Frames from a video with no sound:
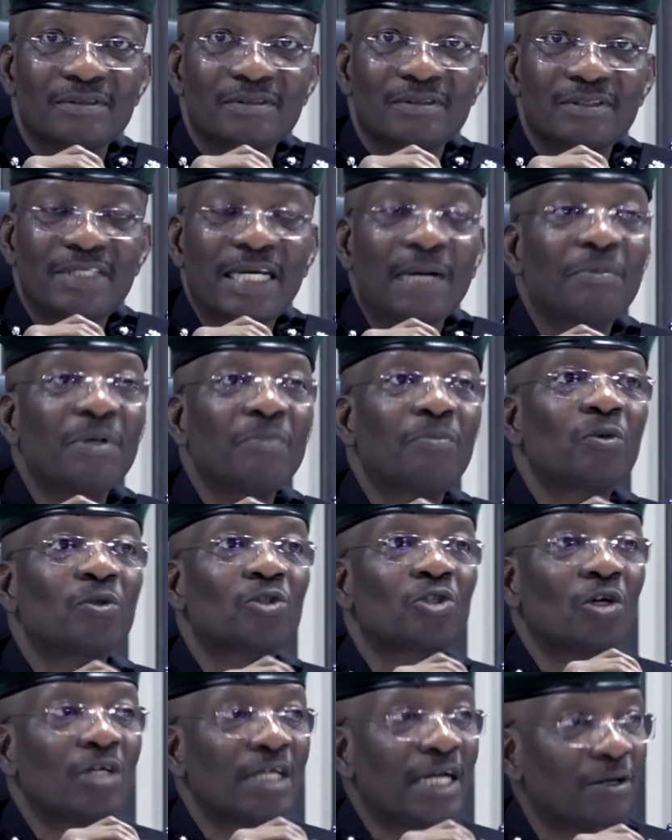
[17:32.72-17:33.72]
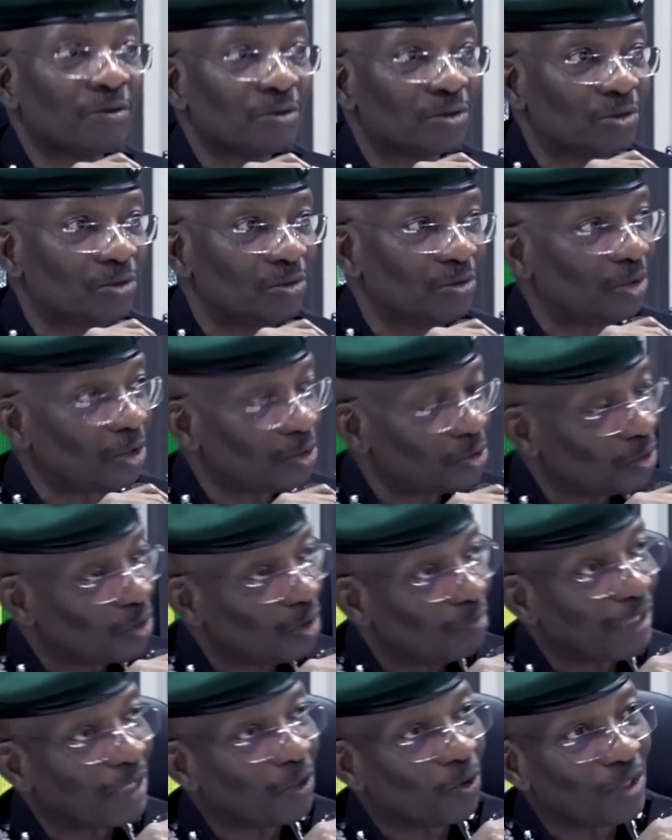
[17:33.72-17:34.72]
That people turn out just to
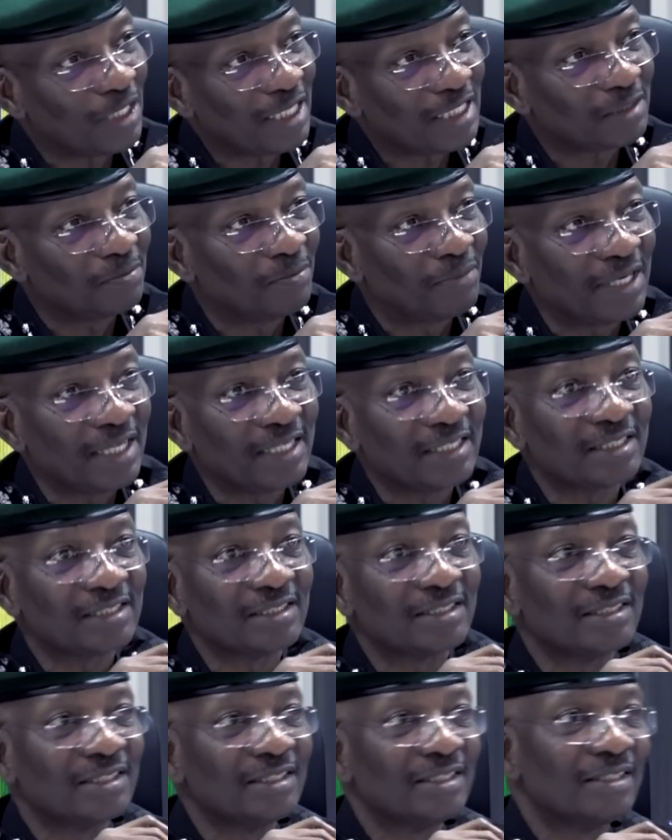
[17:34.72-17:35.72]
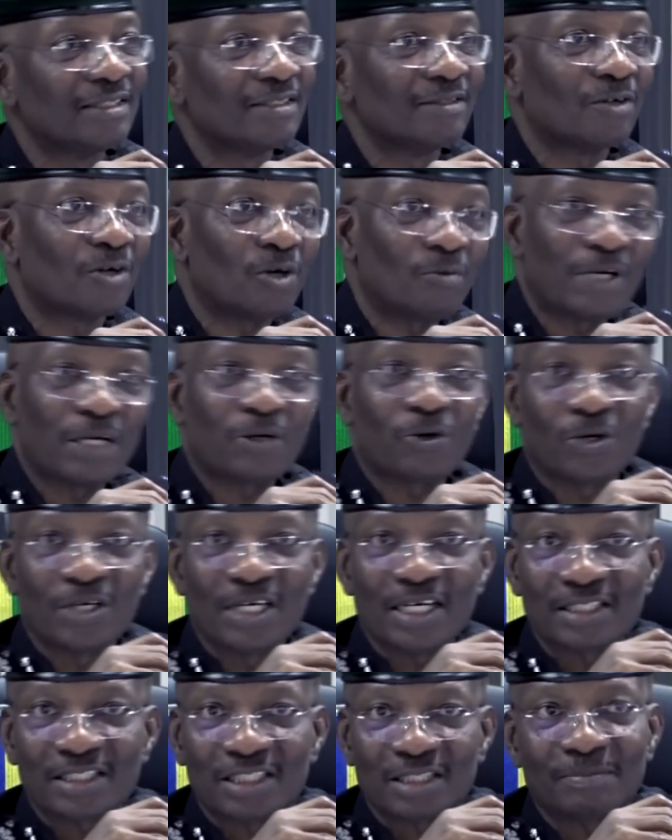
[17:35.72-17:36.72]
come and collect bread, come and
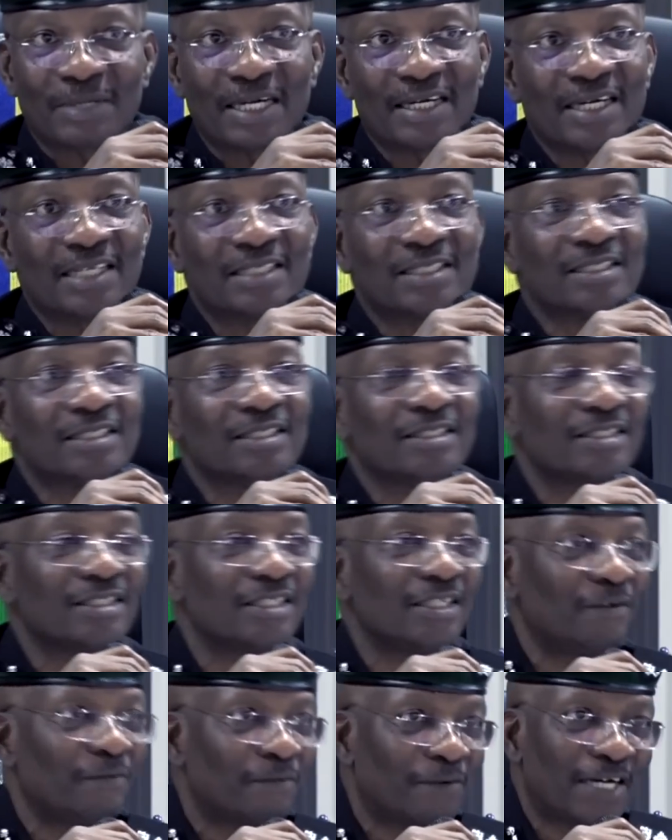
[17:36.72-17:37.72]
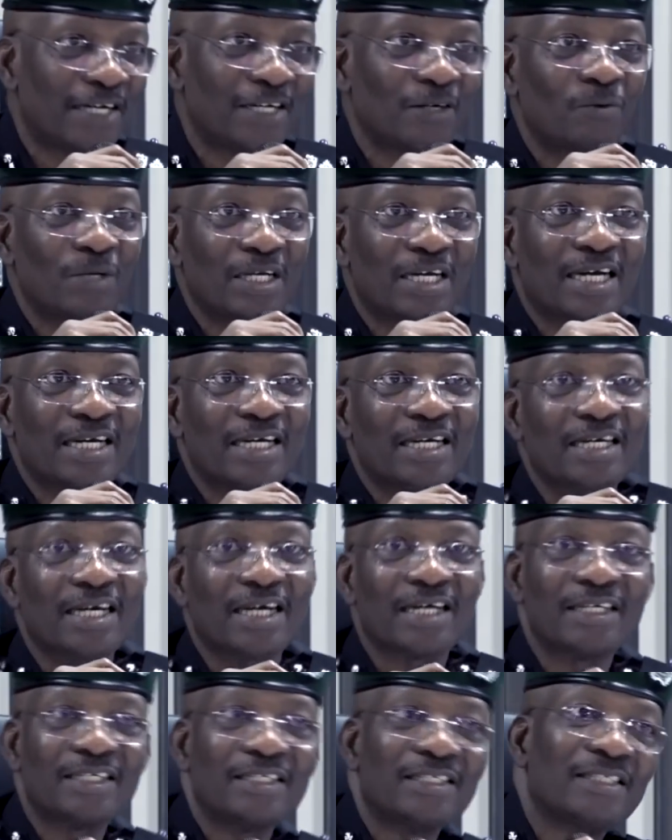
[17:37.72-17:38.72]
collect spaghetti in faraway Canada,
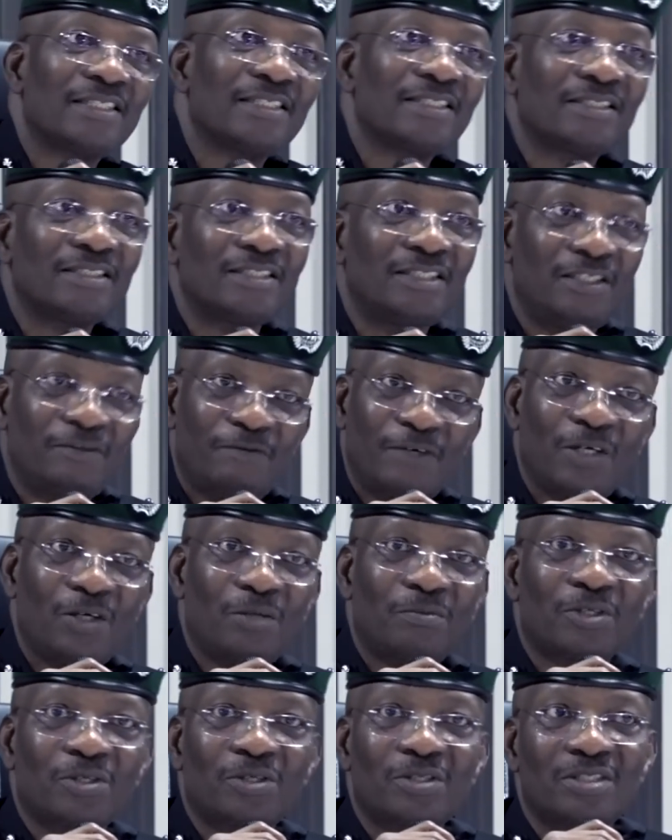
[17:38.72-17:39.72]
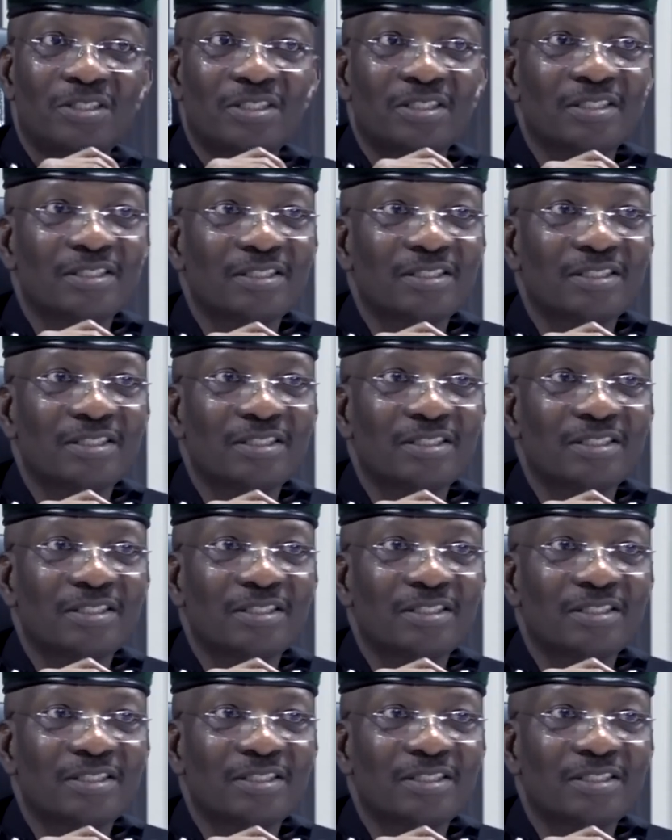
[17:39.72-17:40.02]
developed country.